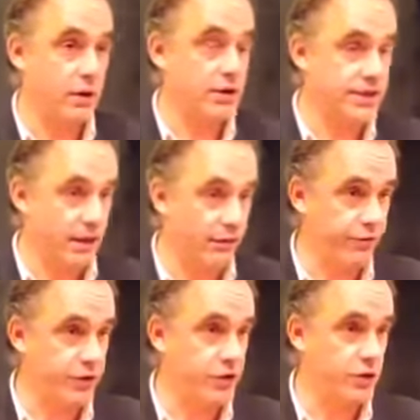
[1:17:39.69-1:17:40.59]

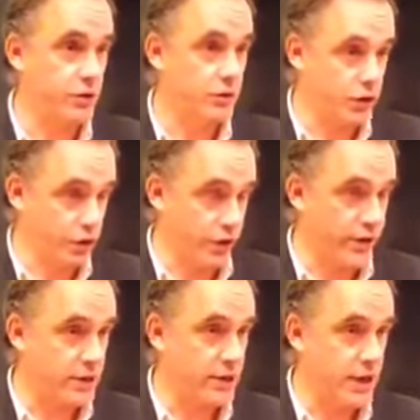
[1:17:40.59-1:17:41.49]
selfish
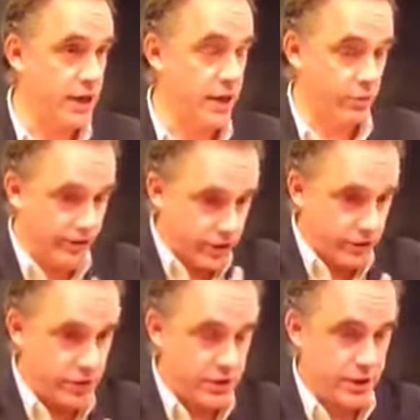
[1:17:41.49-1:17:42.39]
choice, and
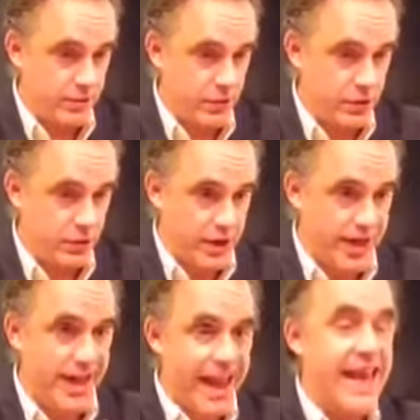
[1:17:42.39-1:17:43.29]
reduces him to
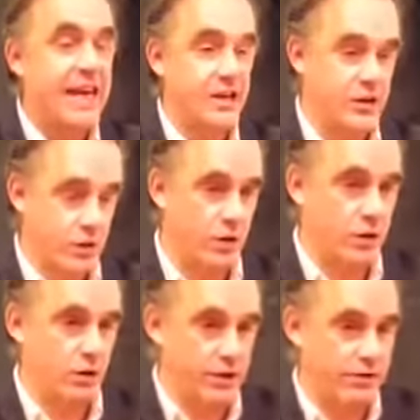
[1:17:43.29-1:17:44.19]
an
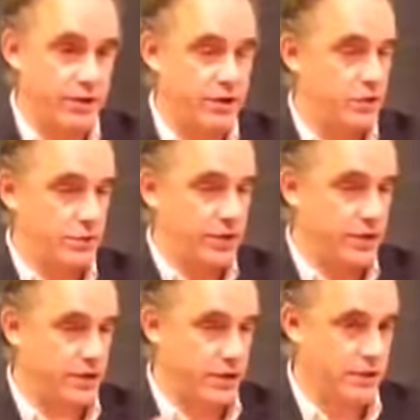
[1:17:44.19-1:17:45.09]
ahistorical individual
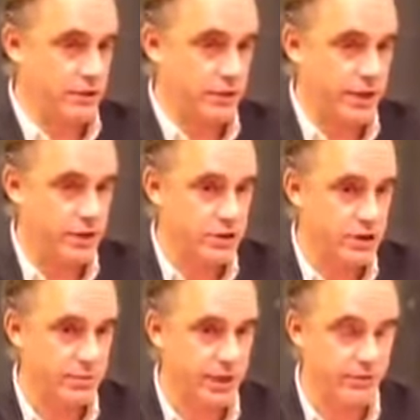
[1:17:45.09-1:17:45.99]
because he has no
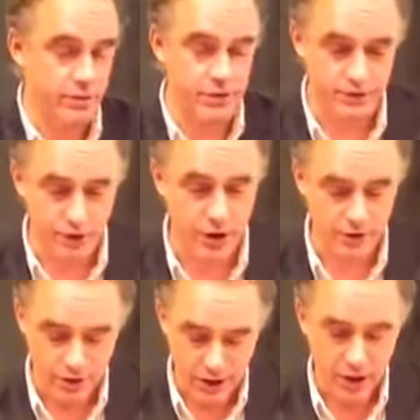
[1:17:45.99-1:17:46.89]
relationship left with his
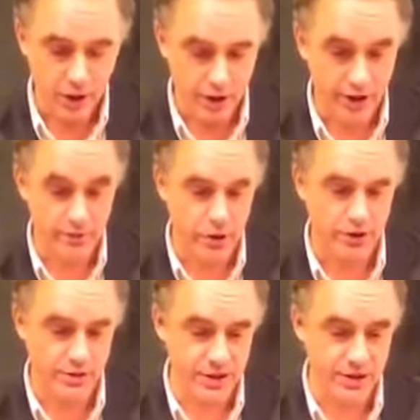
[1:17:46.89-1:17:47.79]
father, or he can put
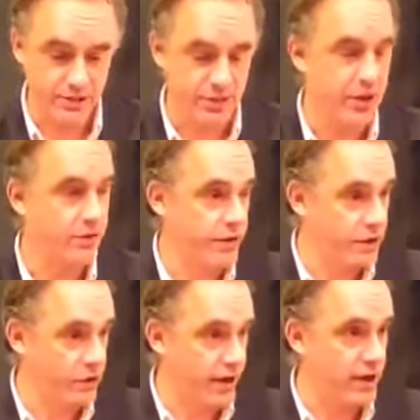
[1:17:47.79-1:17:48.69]
his, himself
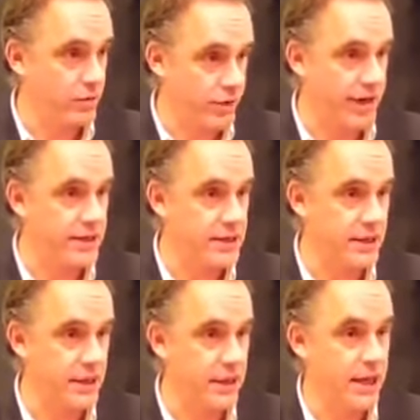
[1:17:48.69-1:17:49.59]
at great
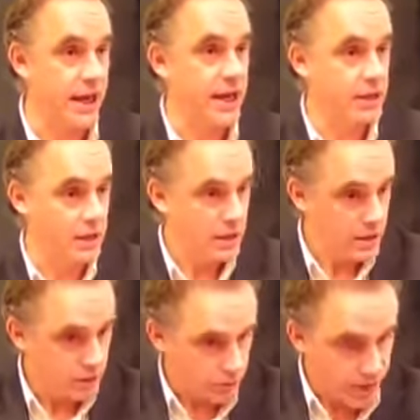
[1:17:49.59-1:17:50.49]
risk and
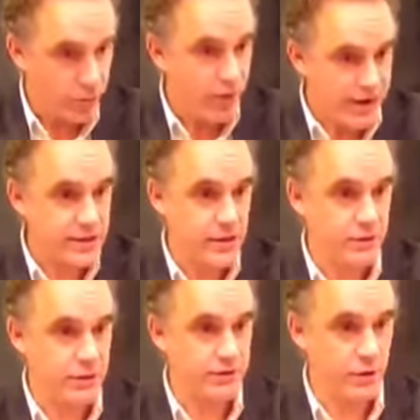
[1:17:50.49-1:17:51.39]
re-
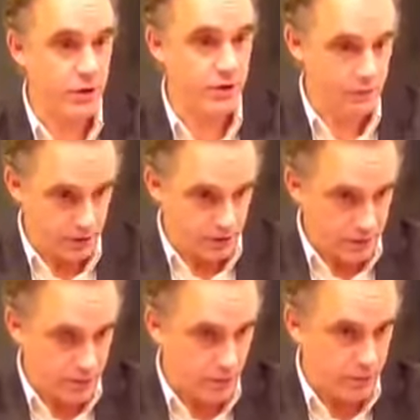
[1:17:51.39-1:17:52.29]
rescue his father,
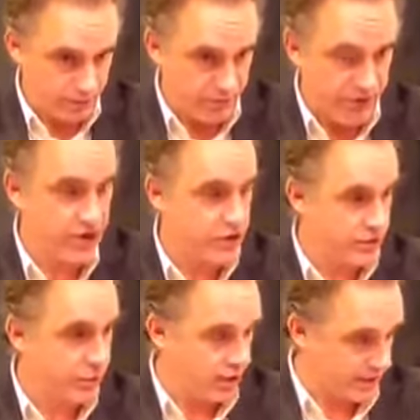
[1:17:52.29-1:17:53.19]
you know, finish
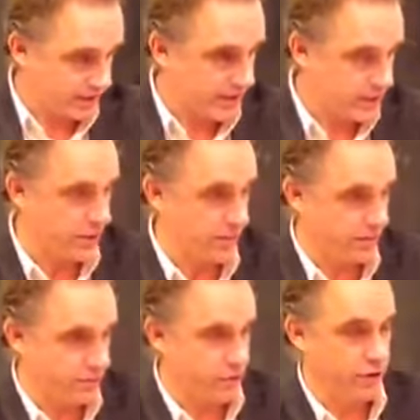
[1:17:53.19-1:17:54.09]
the process, stop
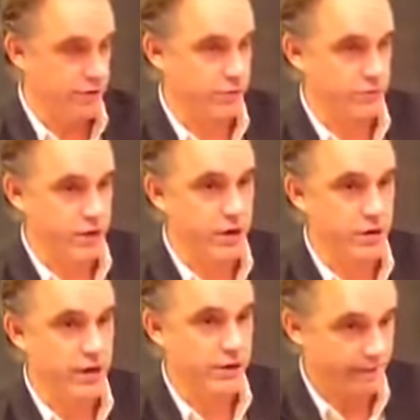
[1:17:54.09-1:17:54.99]
his father from
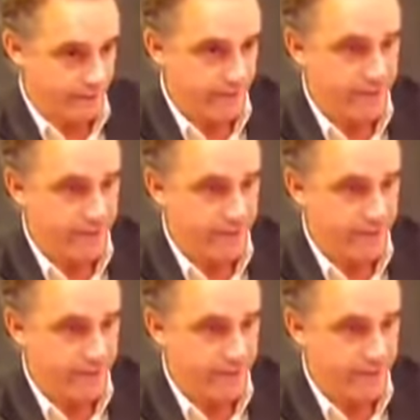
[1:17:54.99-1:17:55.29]
drowning, and,